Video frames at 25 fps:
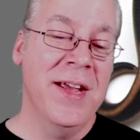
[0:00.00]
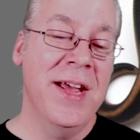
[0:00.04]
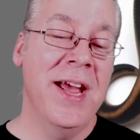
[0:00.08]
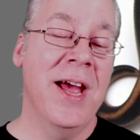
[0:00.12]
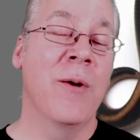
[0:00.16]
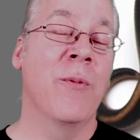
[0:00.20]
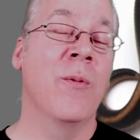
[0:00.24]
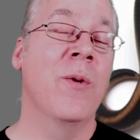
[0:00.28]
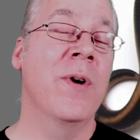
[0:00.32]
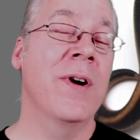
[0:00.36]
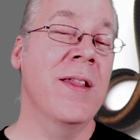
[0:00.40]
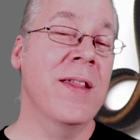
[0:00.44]

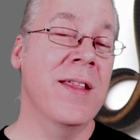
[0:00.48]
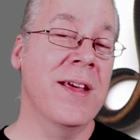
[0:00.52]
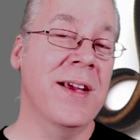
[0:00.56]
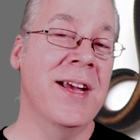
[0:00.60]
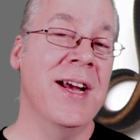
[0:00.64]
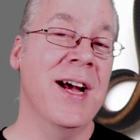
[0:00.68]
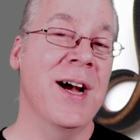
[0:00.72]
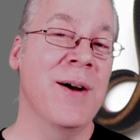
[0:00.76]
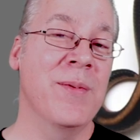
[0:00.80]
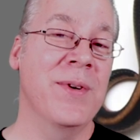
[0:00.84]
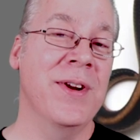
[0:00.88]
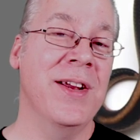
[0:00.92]
And one of
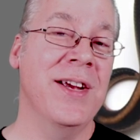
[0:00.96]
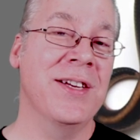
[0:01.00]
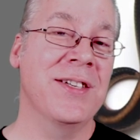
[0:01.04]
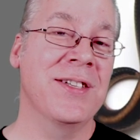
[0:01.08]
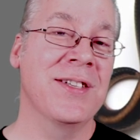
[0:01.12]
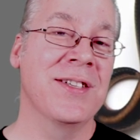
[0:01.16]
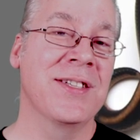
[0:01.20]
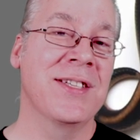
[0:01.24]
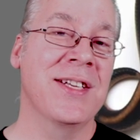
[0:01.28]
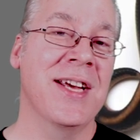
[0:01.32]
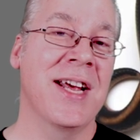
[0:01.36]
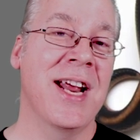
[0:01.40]
the
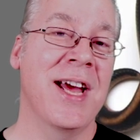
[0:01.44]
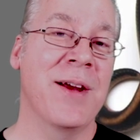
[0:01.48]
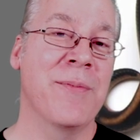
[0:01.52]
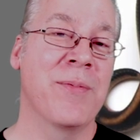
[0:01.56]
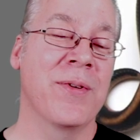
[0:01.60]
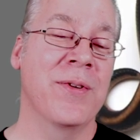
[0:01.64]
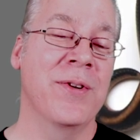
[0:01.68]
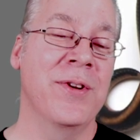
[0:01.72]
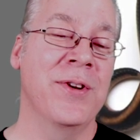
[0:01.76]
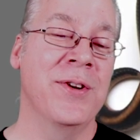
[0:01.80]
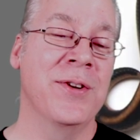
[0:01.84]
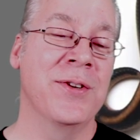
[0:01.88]
combinations that I
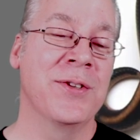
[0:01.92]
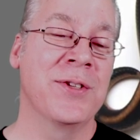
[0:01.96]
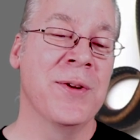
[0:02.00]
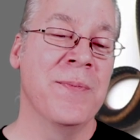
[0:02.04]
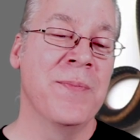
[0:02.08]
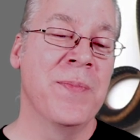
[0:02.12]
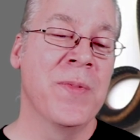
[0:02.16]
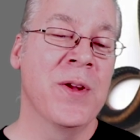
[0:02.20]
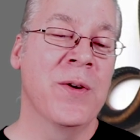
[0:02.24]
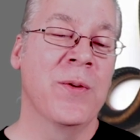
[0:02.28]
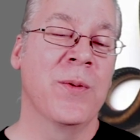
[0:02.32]
produced